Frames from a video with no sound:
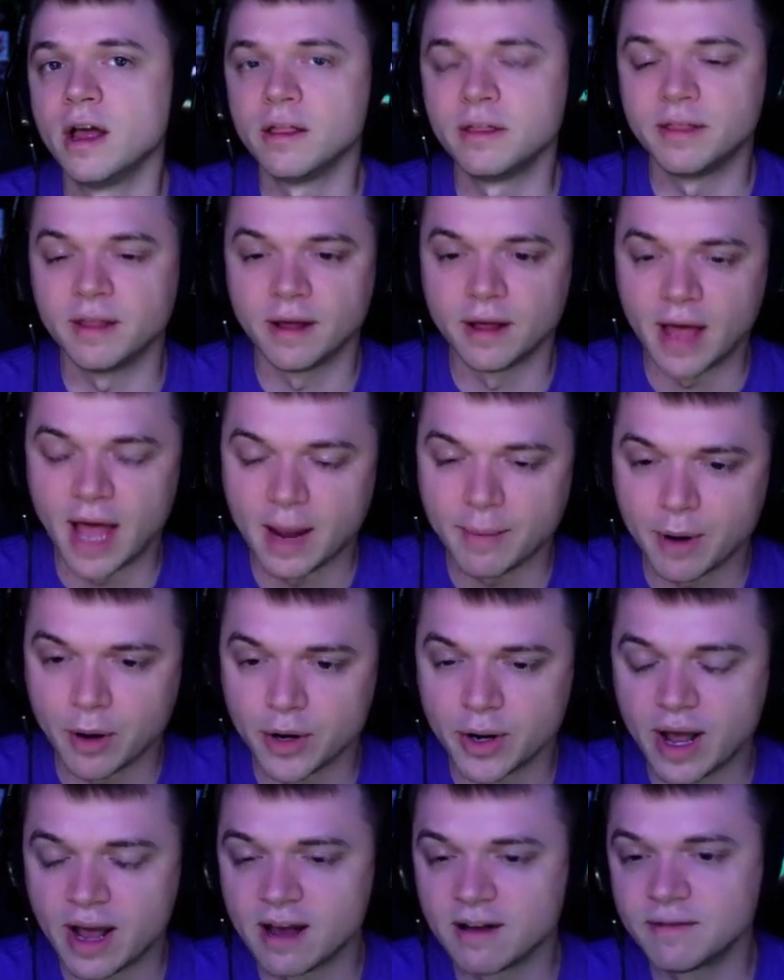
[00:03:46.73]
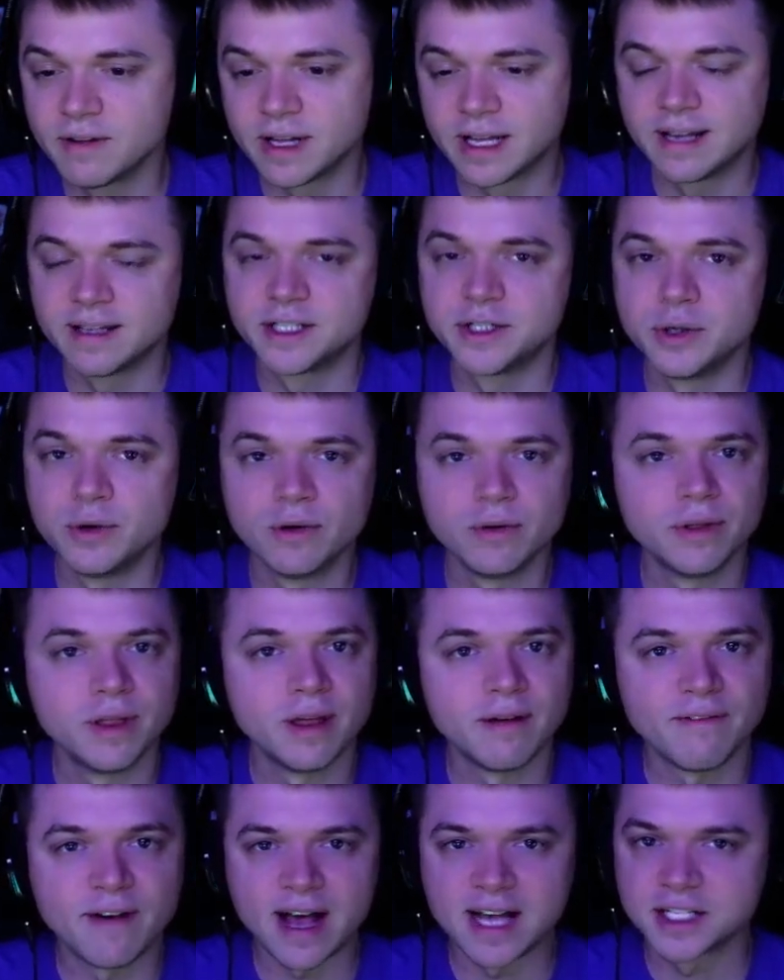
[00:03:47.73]
the egg power you have, it gets you
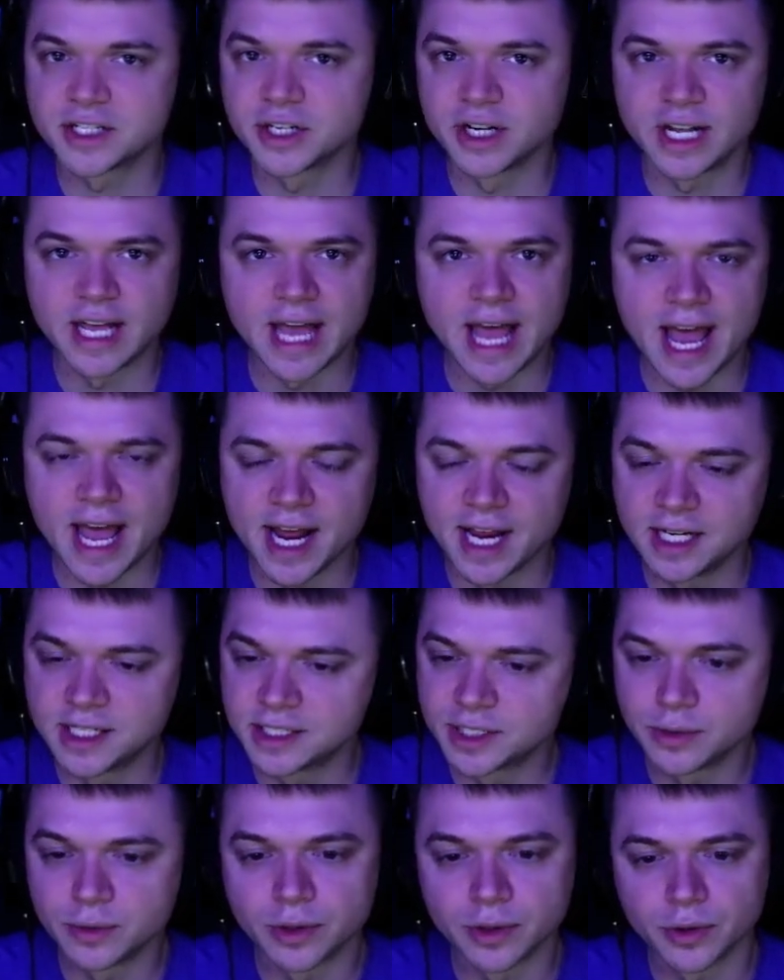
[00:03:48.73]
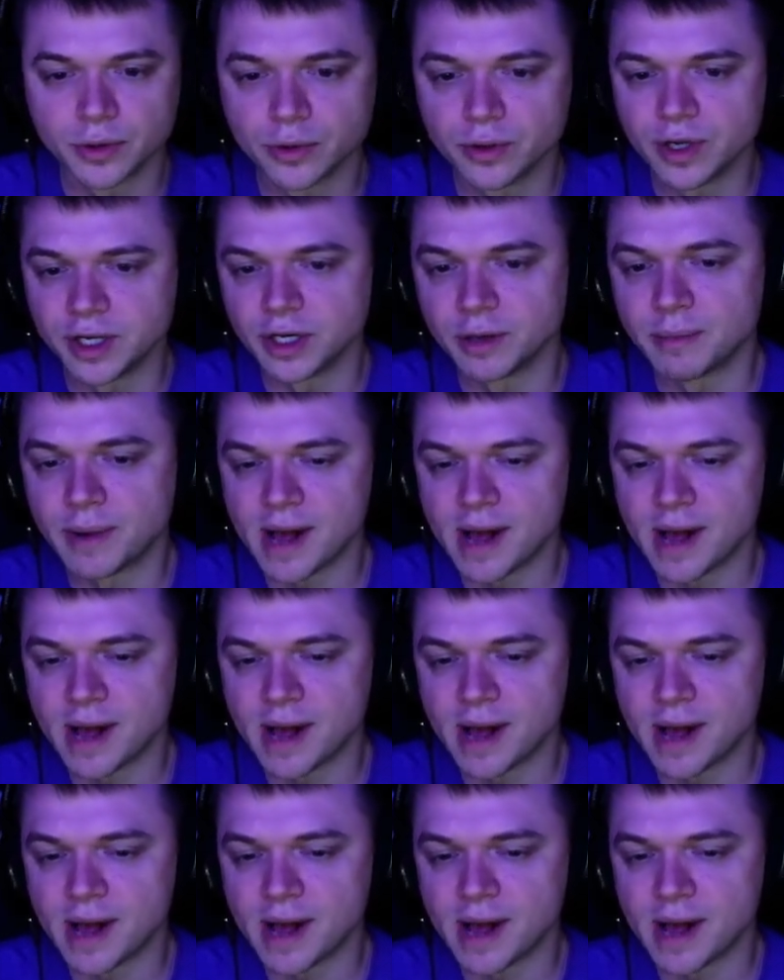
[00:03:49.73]
the faster to get eggs to accrue in your